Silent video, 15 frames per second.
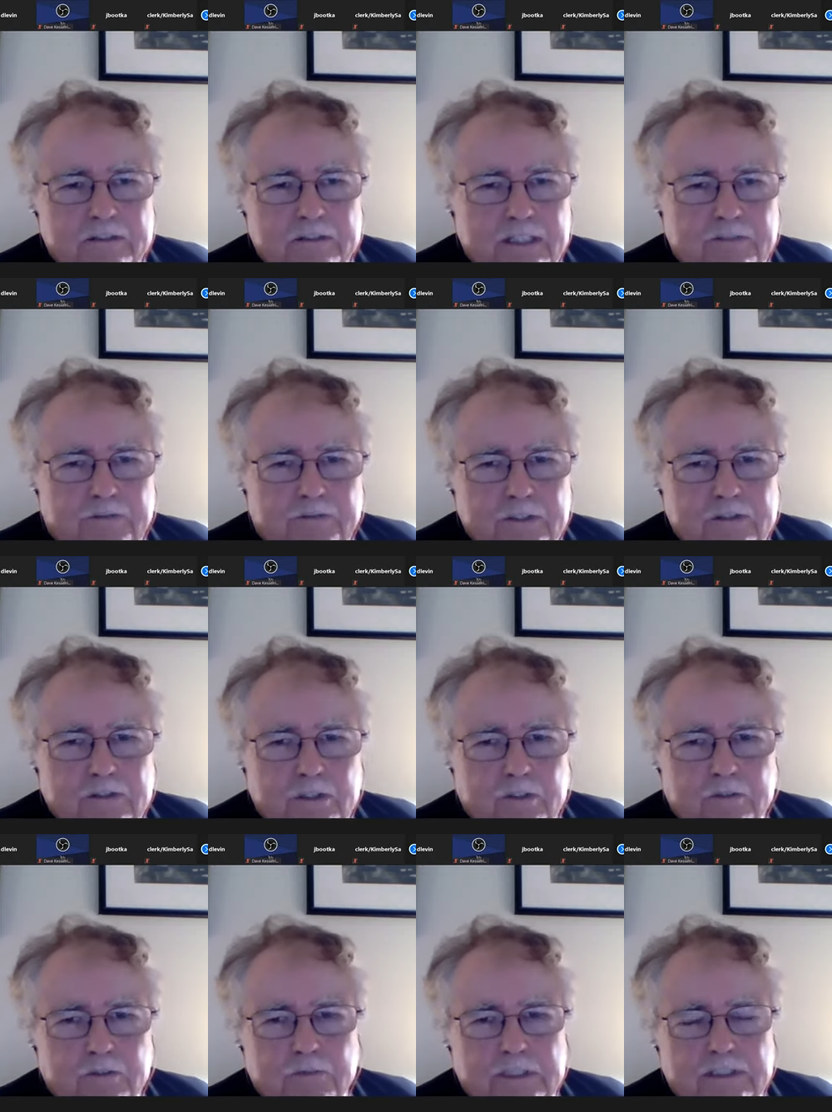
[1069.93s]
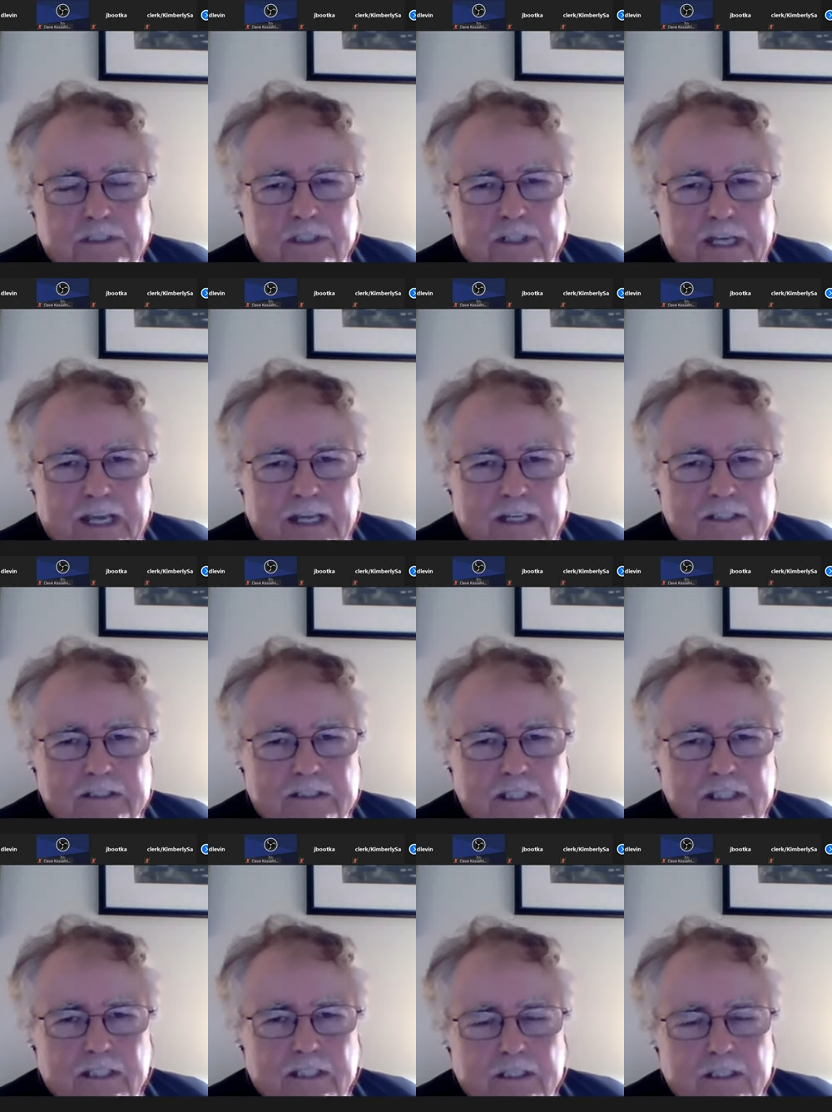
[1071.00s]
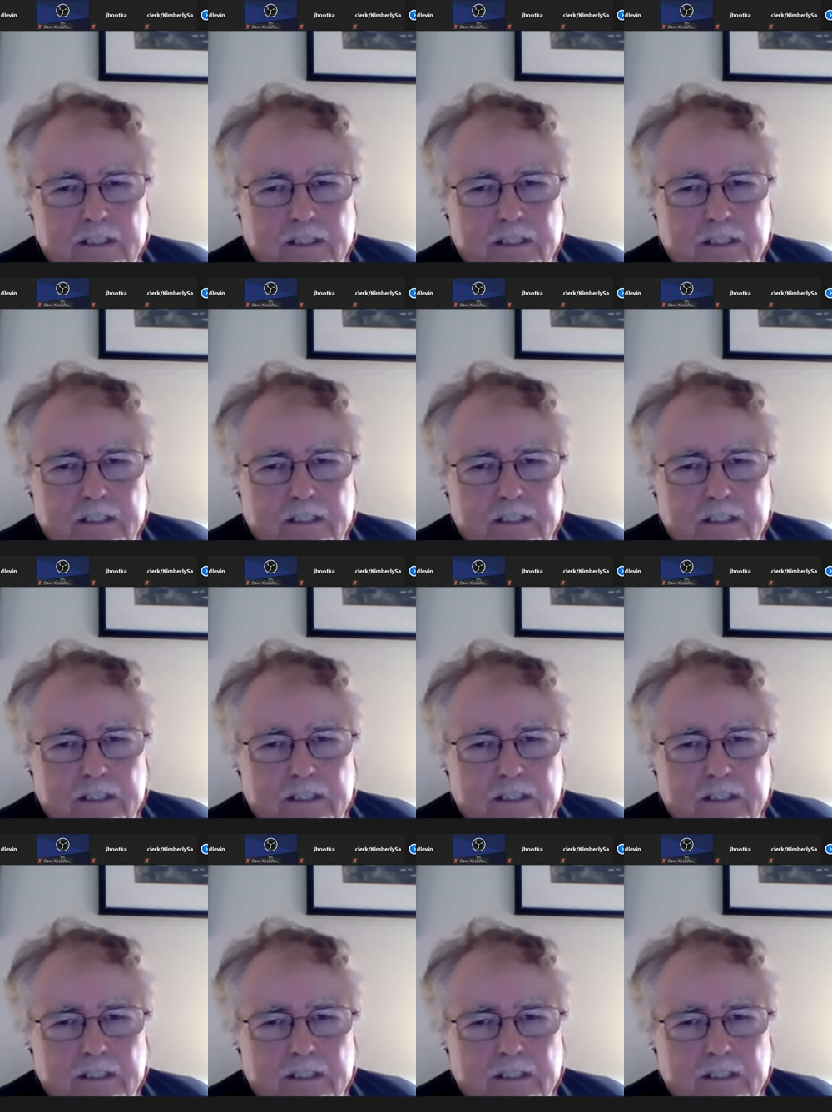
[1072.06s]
difference or materiality